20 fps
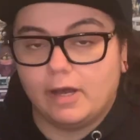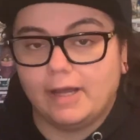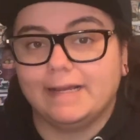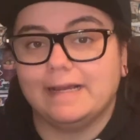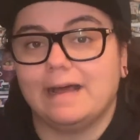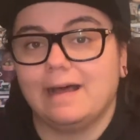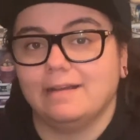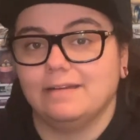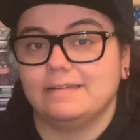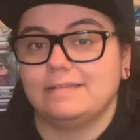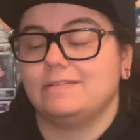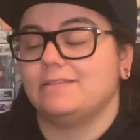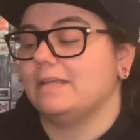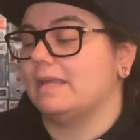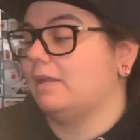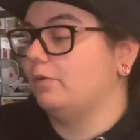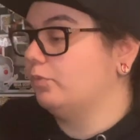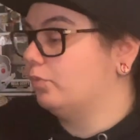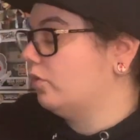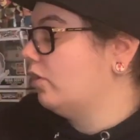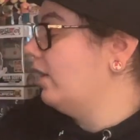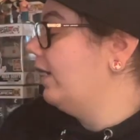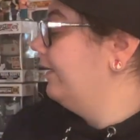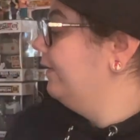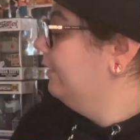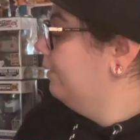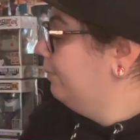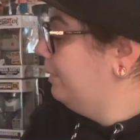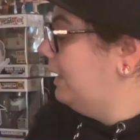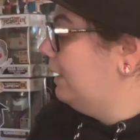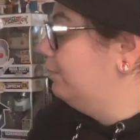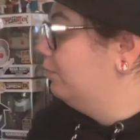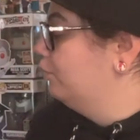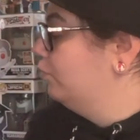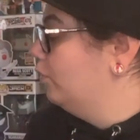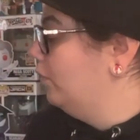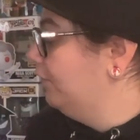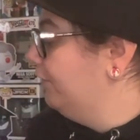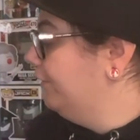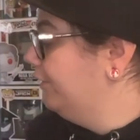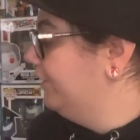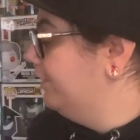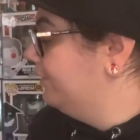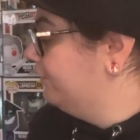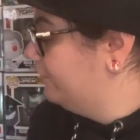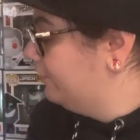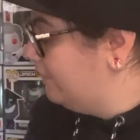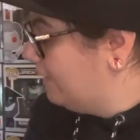I understand why people wanted it, so